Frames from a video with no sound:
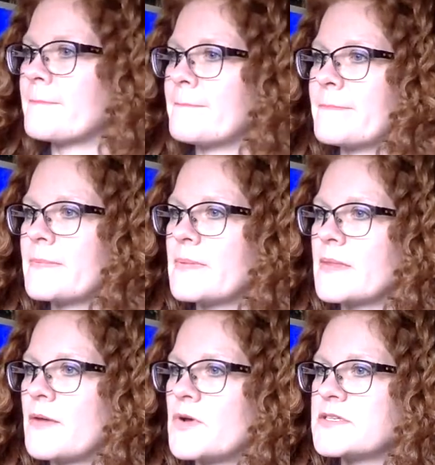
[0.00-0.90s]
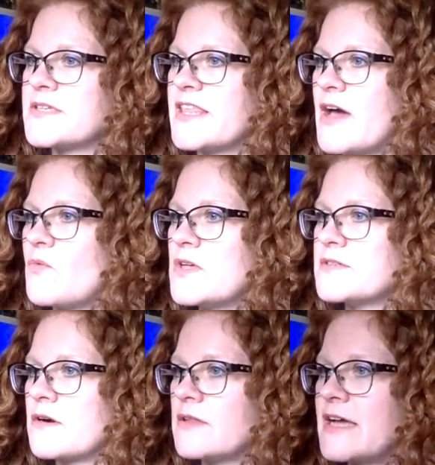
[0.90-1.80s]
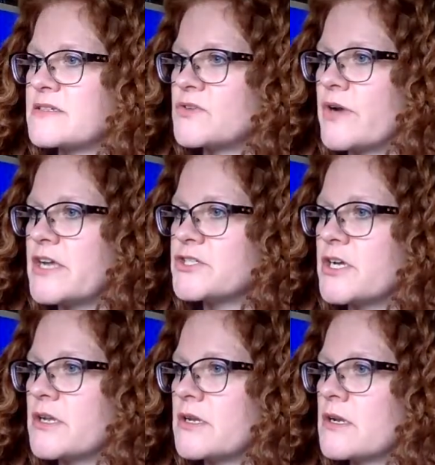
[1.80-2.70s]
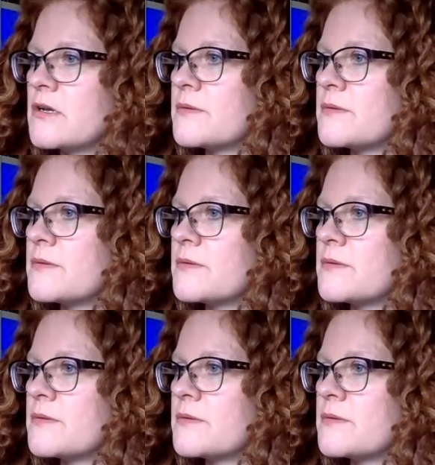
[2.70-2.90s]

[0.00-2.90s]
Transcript: I want to say that was our last donation.